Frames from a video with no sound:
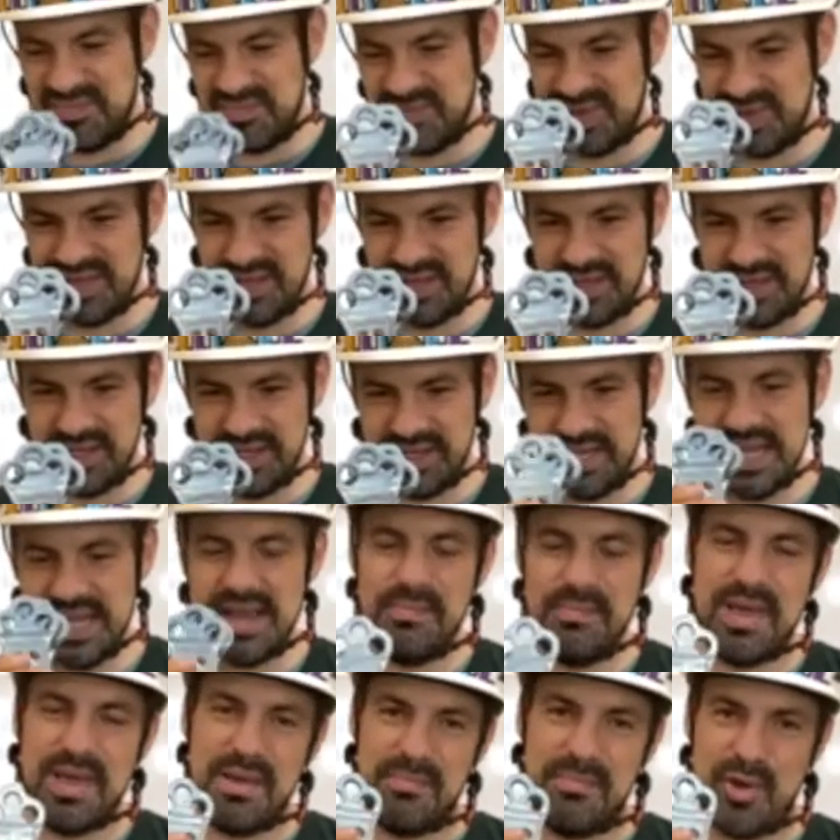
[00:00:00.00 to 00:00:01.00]
the
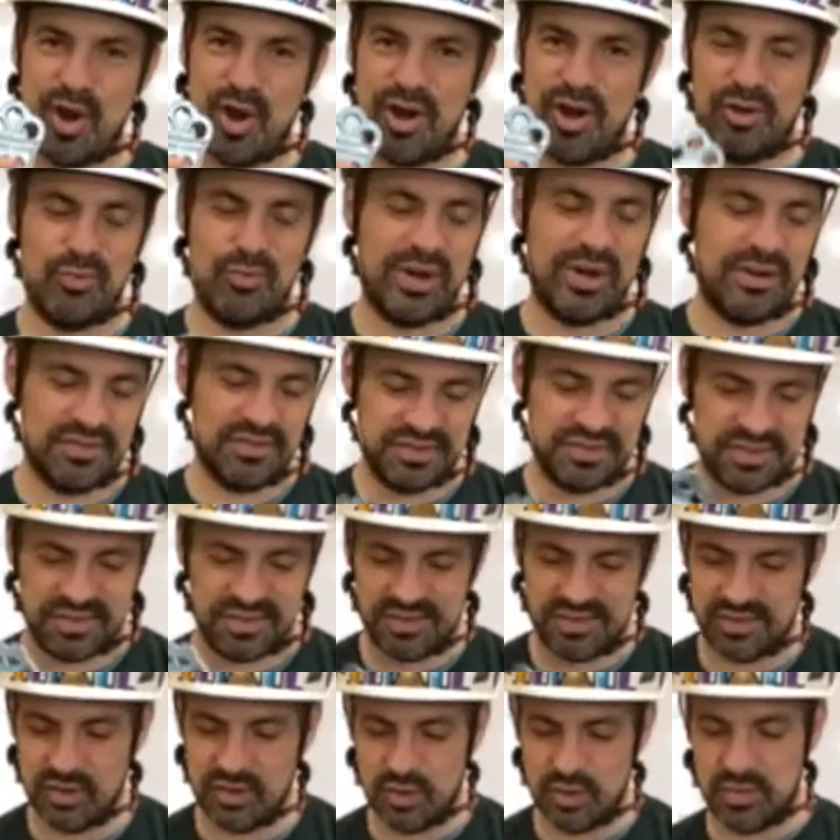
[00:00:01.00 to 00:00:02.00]
DMM hardware is just
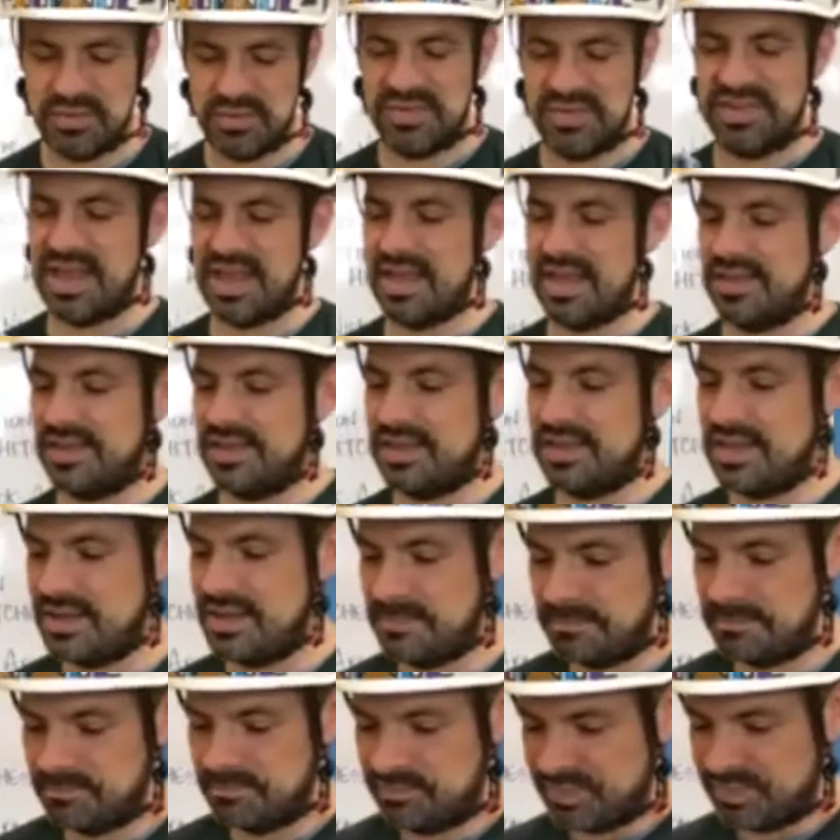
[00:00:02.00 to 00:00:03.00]
so sexy.
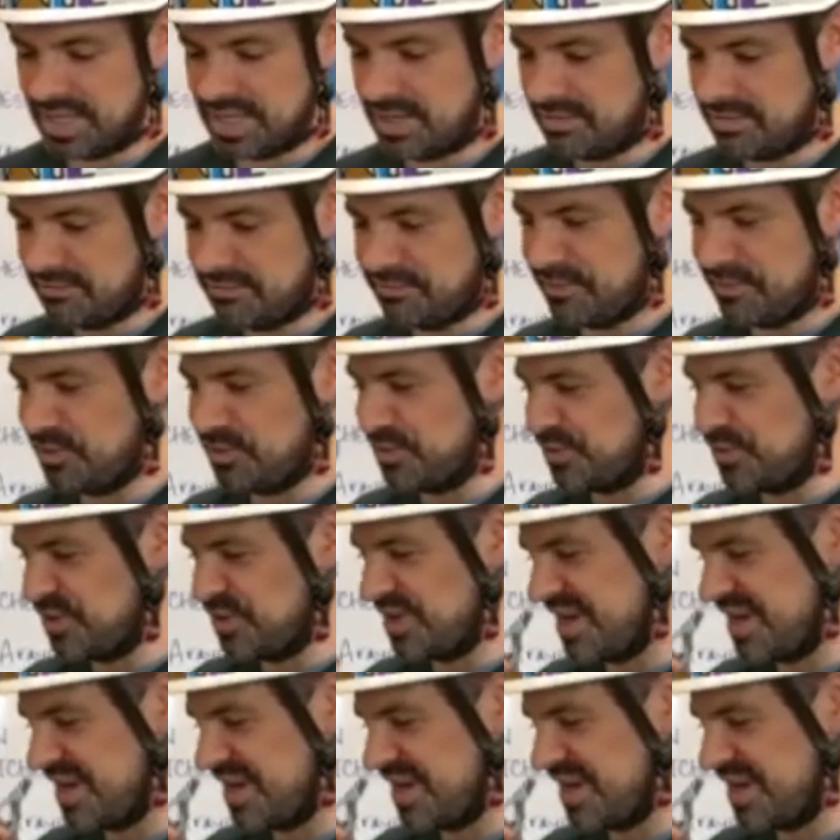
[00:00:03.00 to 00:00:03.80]
It feels good